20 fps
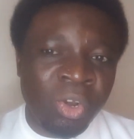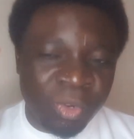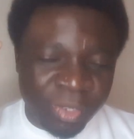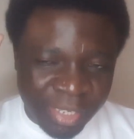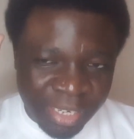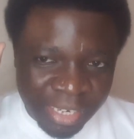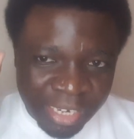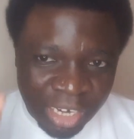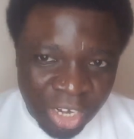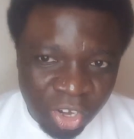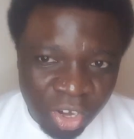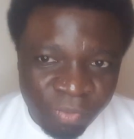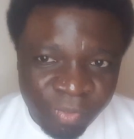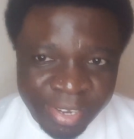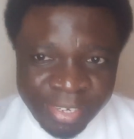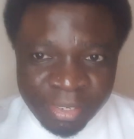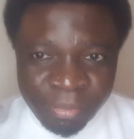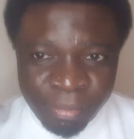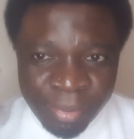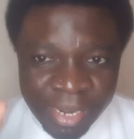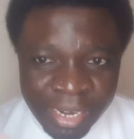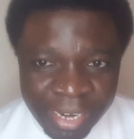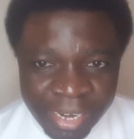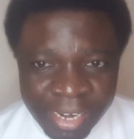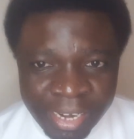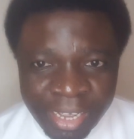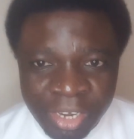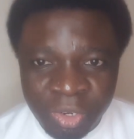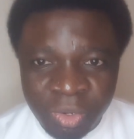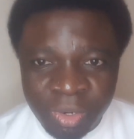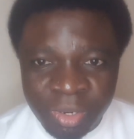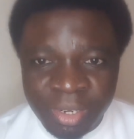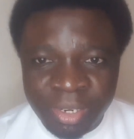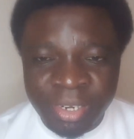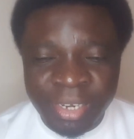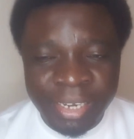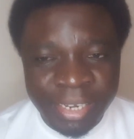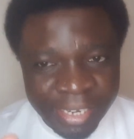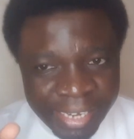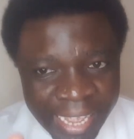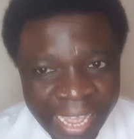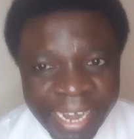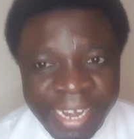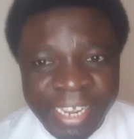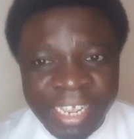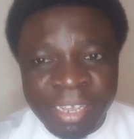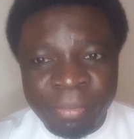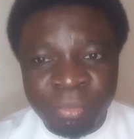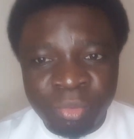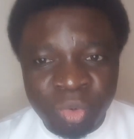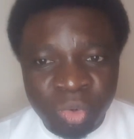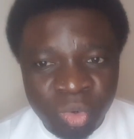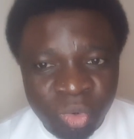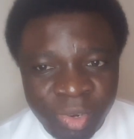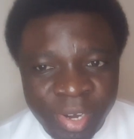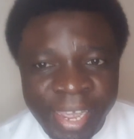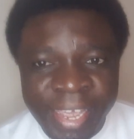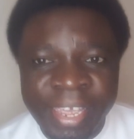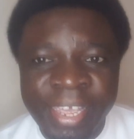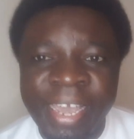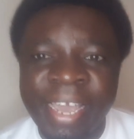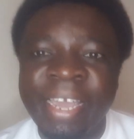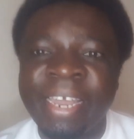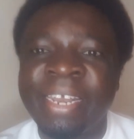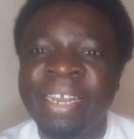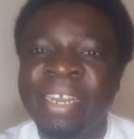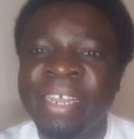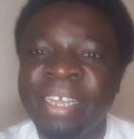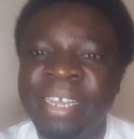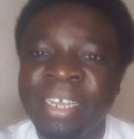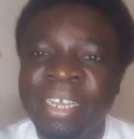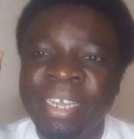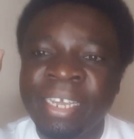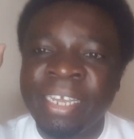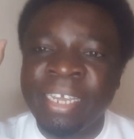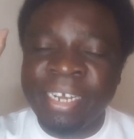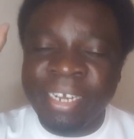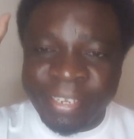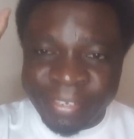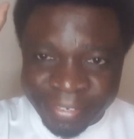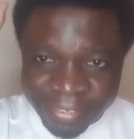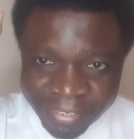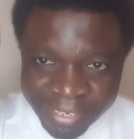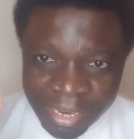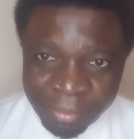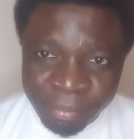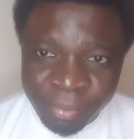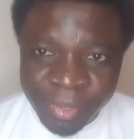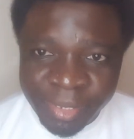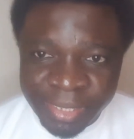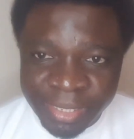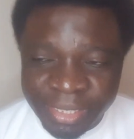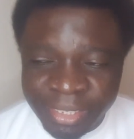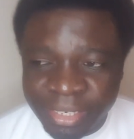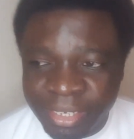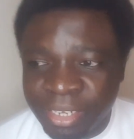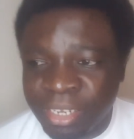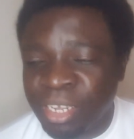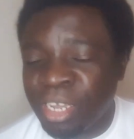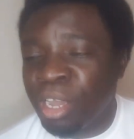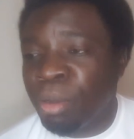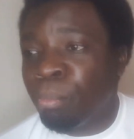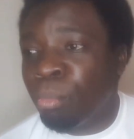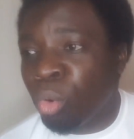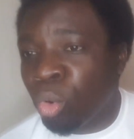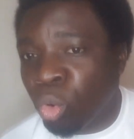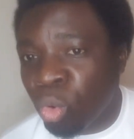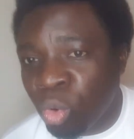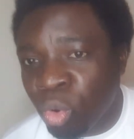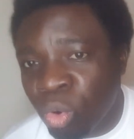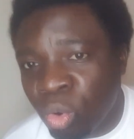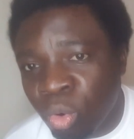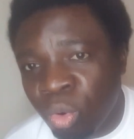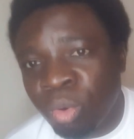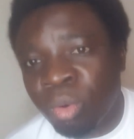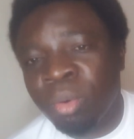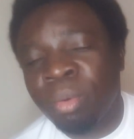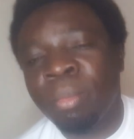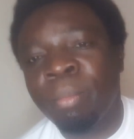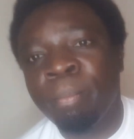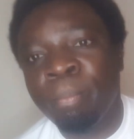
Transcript: to Senator Kilofas Malala, daring him to try and disrupt Bukhungu